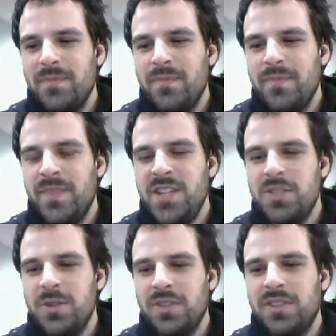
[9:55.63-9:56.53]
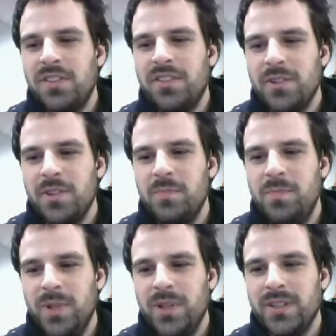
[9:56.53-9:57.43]
they took the 3rd
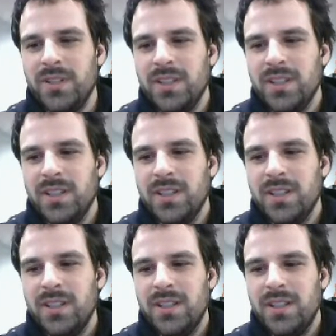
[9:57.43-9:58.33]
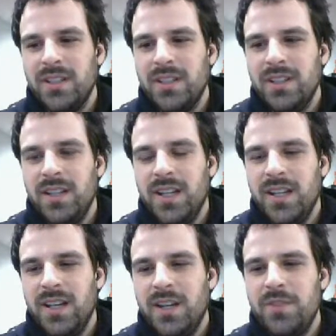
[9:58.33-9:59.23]
book of